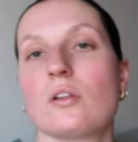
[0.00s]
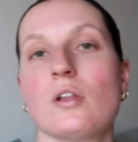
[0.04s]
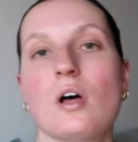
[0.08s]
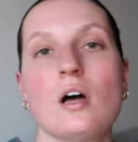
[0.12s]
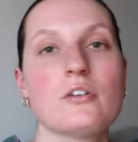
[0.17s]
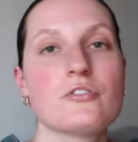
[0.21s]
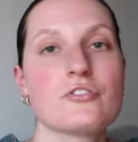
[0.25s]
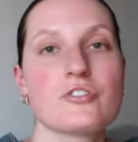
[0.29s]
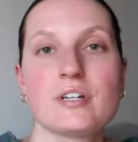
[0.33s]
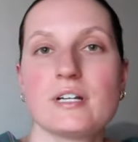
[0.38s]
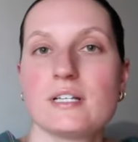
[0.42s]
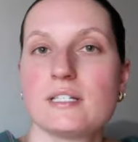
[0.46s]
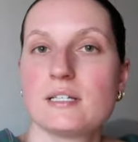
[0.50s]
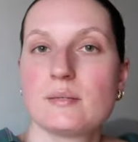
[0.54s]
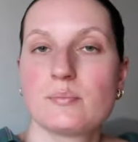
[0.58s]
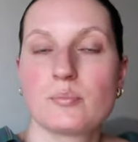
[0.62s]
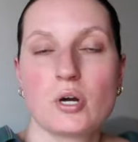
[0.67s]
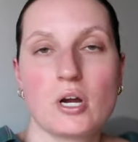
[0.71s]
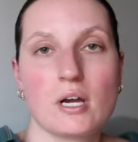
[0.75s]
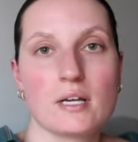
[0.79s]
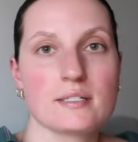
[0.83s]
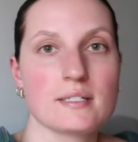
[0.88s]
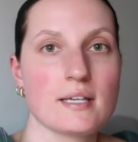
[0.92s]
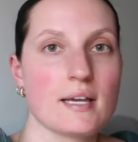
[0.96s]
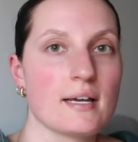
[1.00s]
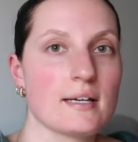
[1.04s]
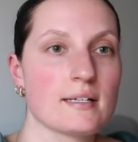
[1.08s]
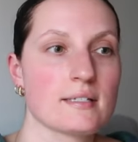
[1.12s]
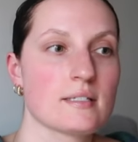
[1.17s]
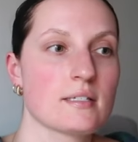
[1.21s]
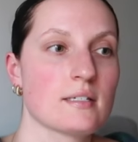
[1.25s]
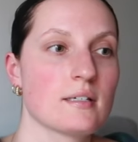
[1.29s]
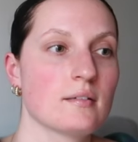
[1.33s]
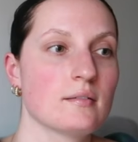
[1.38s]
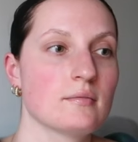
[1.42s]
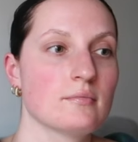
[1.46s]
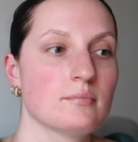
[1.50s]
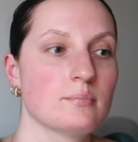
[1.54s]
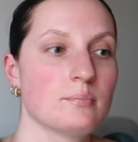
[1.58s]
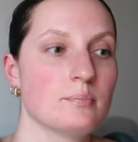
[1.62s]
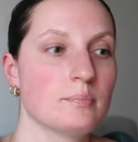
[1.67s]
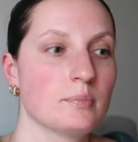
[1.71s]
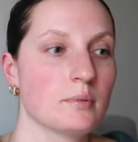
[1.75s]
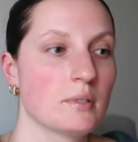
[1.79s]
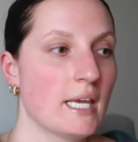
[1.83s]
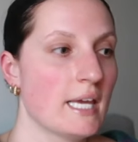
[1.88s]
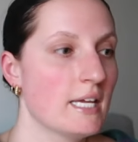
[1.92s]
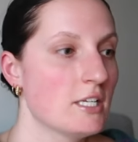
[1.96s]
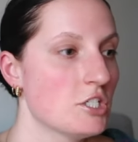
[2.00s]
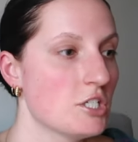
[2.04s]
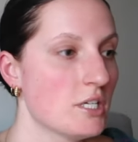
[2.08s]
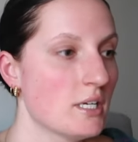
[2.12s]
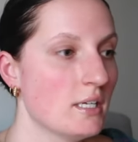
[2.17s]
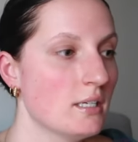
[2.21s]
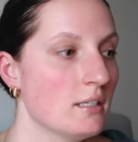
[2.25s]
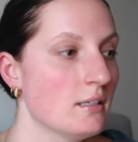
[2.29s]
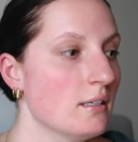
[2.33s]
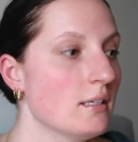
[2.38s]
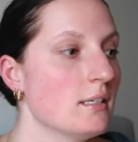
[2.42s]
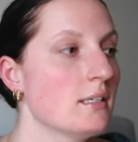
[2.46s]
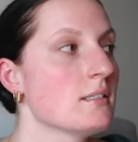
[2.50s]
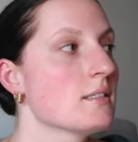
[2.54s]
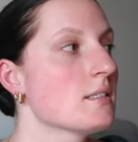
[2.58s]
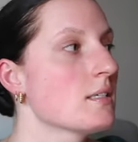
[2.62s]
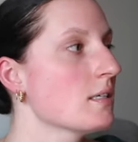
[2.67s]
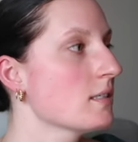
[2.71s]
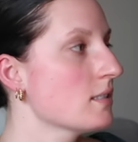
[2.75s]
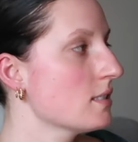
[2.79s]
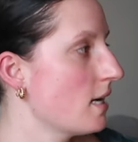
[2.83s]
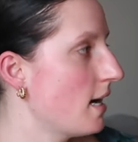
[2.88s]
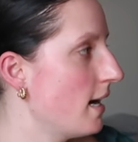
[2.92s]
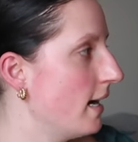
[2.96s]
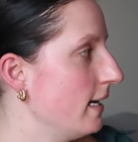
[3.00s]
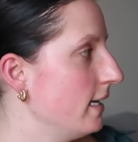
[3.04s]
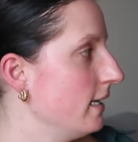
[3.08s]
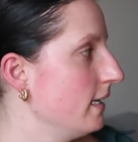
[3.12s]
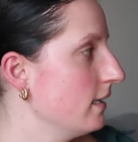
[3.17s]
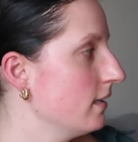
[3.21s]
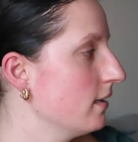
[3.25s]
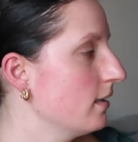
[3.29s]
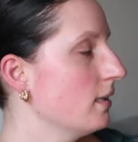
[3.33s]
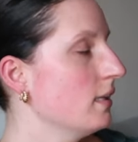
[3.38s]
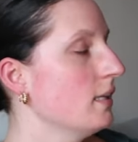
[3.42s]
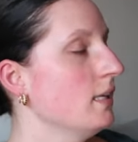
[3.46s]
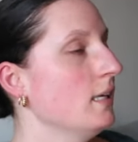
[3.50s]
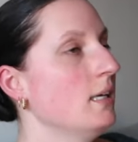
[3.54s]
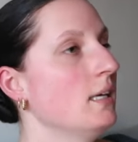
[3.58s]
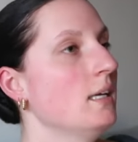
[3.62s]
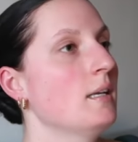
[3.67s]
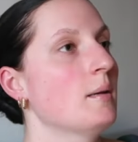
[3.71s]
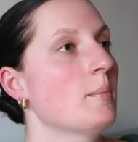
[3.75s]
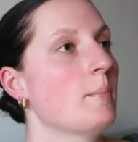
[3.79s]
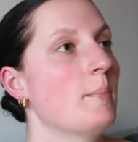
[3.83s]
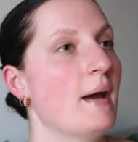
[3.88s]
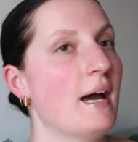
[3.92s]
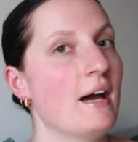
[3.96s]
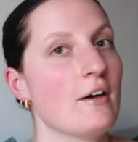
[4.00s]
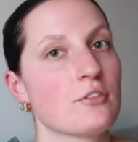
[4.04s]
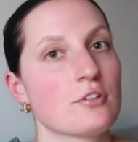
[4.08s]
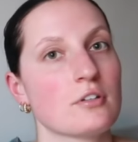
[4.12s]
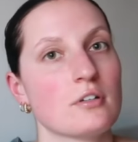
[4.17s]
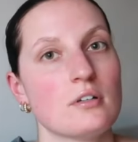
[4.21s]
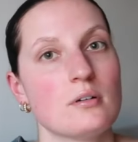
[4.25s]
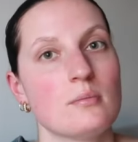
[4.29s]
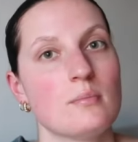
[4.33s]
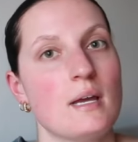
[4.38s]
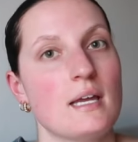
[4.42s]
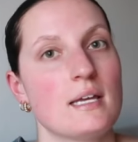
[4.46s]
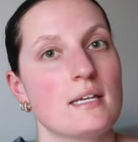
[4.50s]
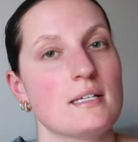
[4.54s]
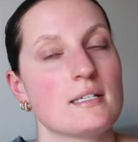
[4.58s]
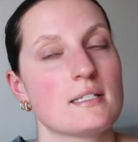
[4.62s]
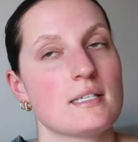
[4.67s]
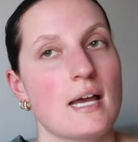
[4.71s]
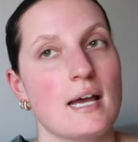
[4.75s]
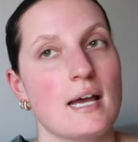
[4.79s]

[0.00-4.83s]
laundry is in process, kitchen is tidy and clean, bathroom is